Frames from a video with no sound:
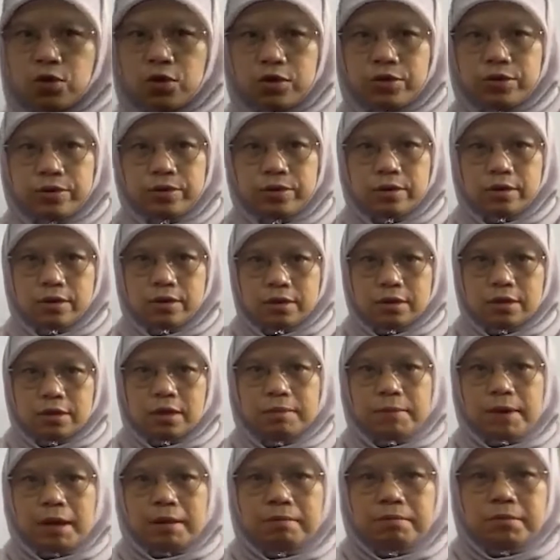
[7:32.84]
don't
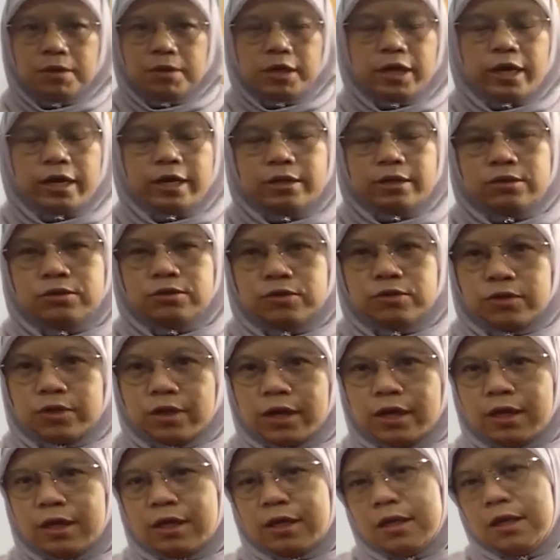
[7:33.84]
remember to
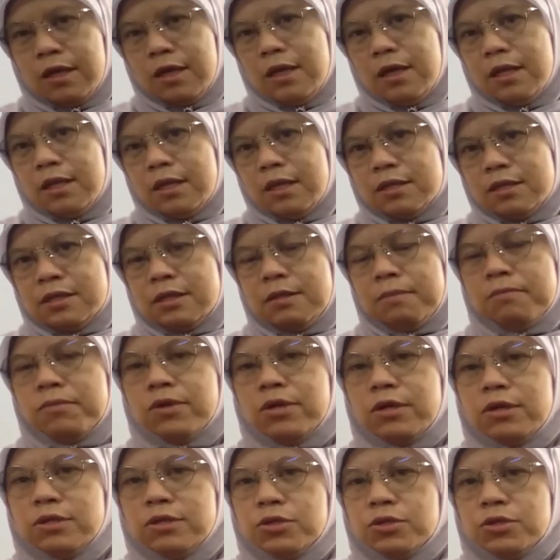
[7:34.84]
write in
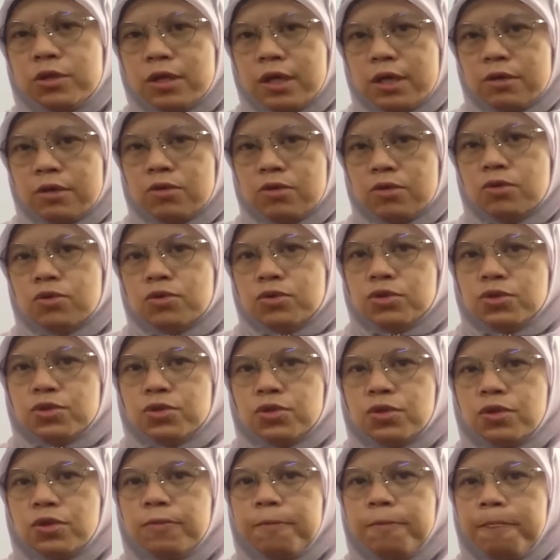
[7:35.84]
symbols, you can
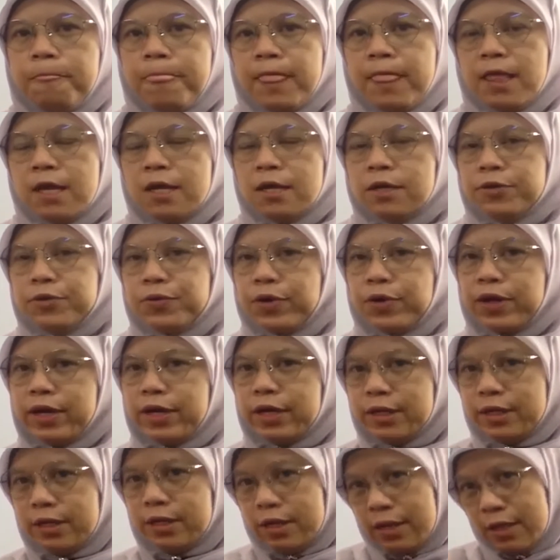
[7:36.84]
also
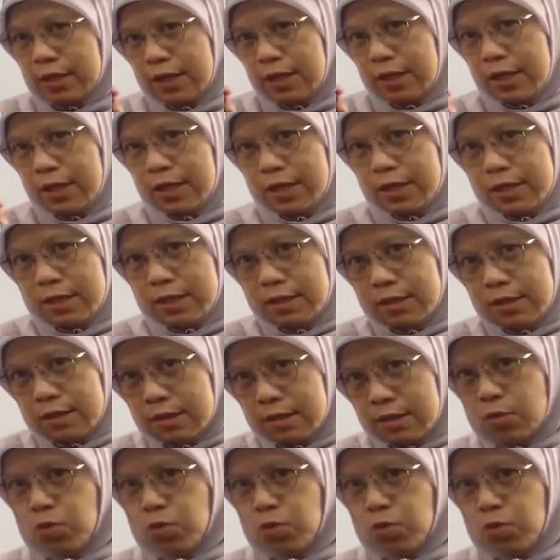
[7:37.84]
write in